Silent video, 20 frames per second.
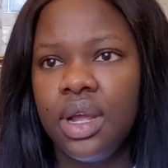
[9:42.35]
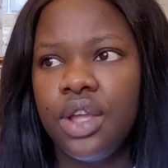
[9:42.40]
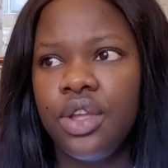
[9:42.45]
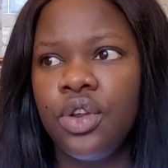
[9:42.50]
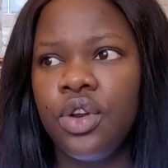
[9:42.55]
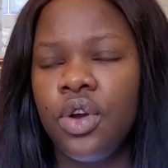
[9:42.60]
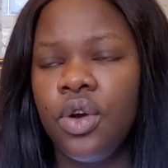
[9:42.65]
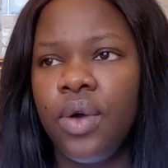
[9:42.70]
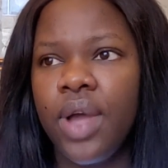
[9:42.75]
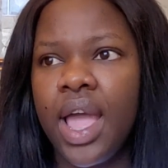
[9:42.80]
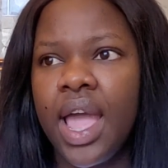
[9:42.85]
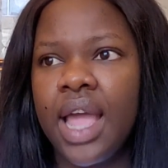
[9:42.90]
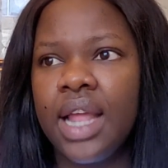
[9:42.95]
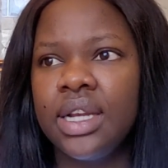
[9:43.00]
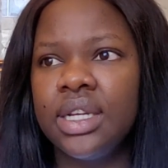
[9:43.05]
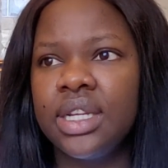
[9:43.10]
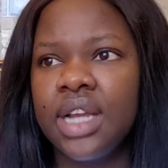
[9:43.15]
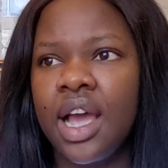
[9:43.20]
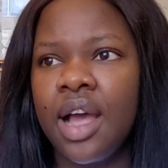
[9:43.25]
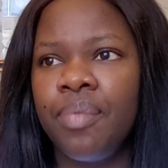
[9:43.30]
You know,
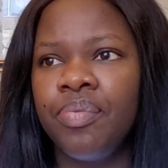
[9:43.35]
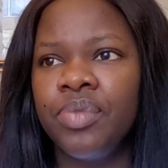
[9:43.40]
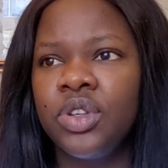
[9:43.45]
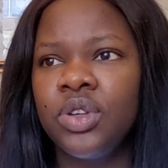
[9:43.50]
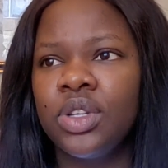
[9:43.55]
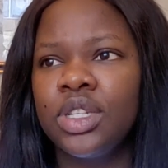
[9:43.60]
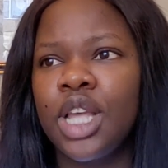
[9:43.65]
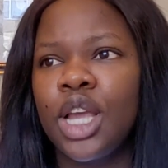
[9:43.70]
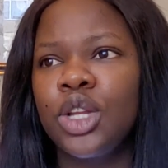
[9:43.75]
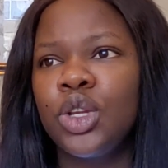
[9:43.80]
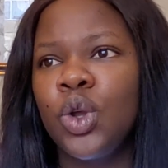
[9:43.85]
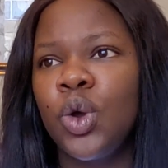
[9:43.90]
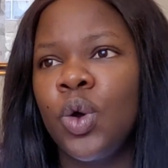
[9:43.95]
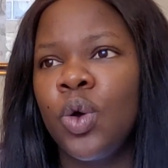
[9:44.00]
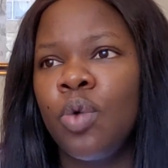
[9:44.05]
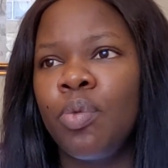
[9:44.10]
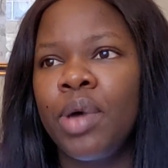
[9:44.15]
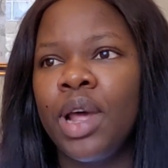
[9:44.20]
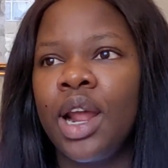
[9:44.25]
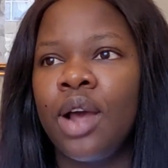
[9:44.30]
and um, she was like,
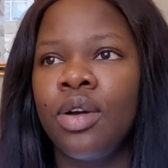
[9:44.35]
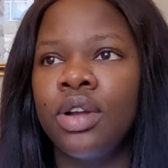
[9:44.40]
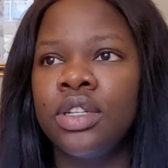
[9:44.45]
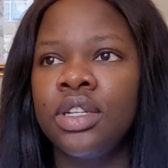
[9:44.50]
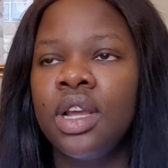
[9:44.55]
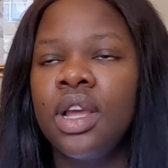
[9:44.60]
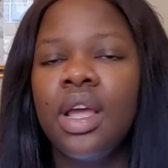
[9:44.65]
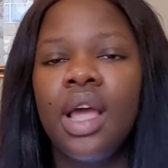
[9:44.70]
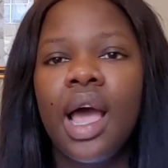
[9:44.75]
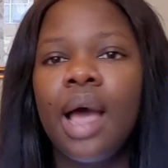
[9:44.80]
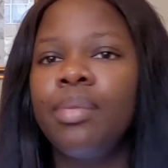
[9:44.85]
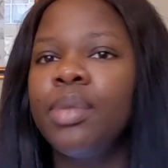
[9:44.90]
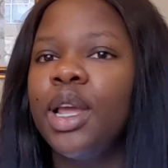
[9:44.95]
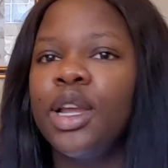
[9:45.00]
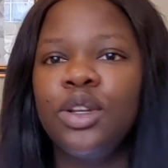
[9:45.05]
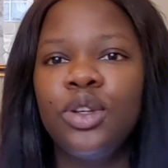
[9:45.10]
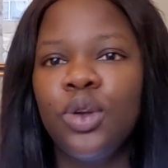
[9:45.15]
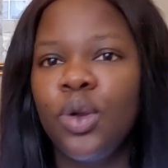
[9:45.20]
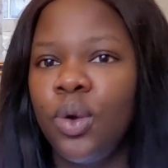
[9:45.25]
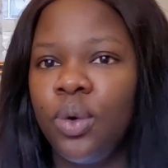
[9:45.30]
no, but I want, I'm
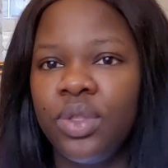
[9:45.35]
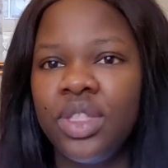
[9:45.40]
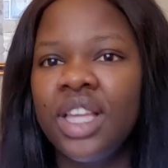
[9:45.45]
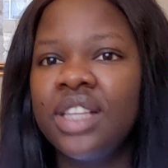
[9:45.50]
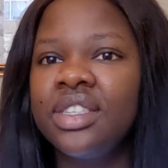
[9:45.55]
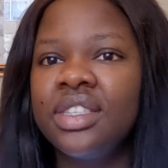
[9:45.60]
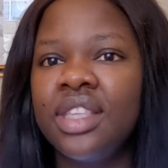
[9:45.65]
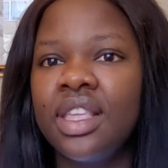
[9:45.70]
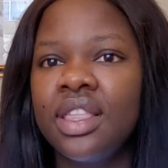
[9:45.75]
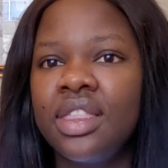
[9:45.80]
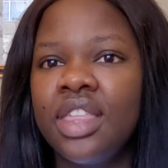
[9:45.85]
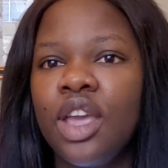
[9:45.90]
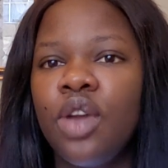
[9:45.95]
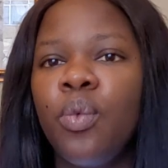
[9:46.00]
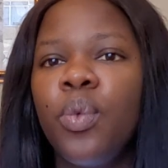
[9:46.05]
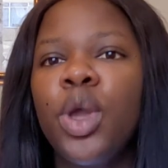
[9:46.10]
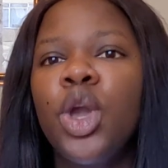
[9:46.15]
like, no, that's the thing.